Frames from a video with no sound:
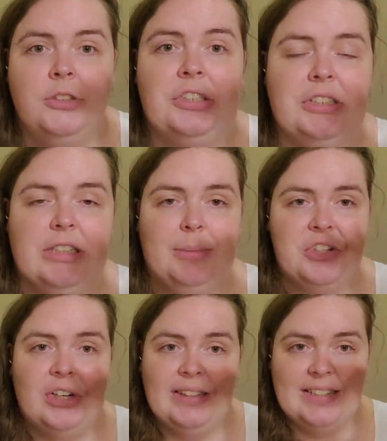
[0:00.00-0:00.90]
just to
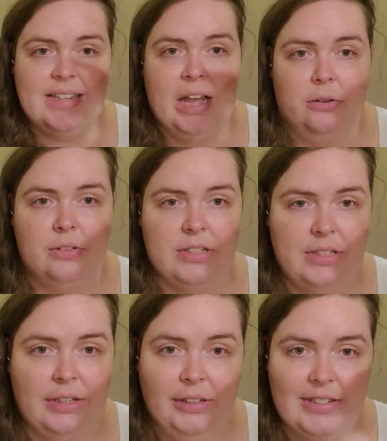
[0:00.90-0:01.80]
demonstrate the
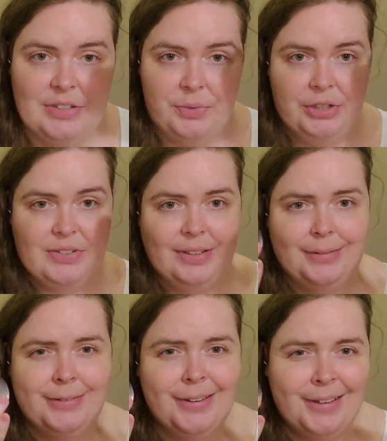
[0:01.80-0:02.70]
sounds here, since we're
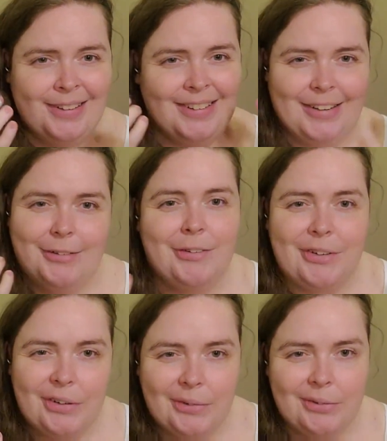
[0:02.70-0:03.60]
using kind of a
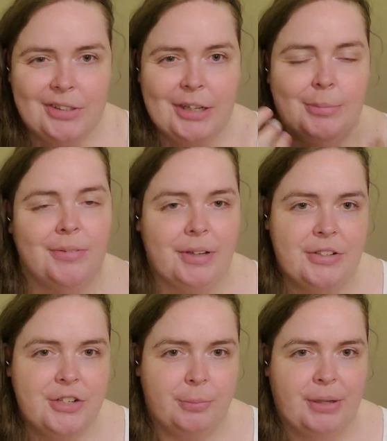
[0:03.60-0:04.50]
new type of
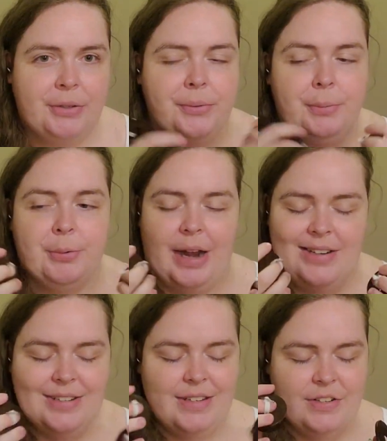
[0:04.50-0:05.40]
instrument or
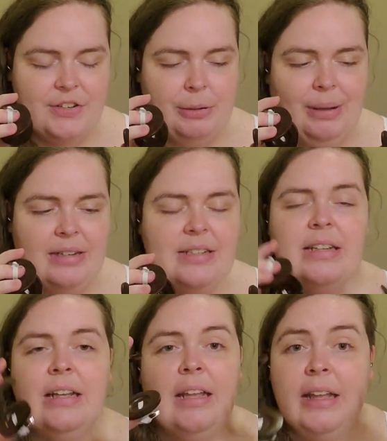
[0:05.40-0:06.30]
practice instrument,
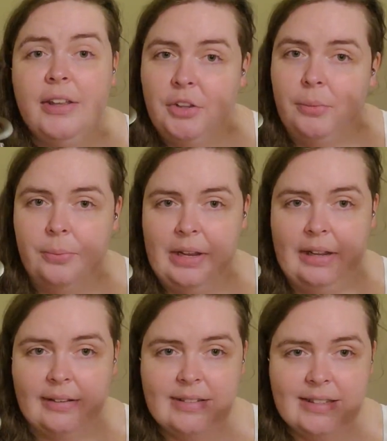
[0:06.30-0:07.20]
the
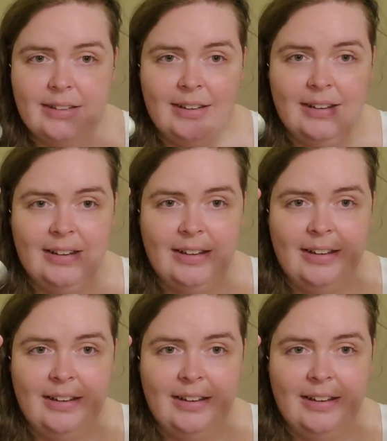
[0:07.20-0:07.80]
rings,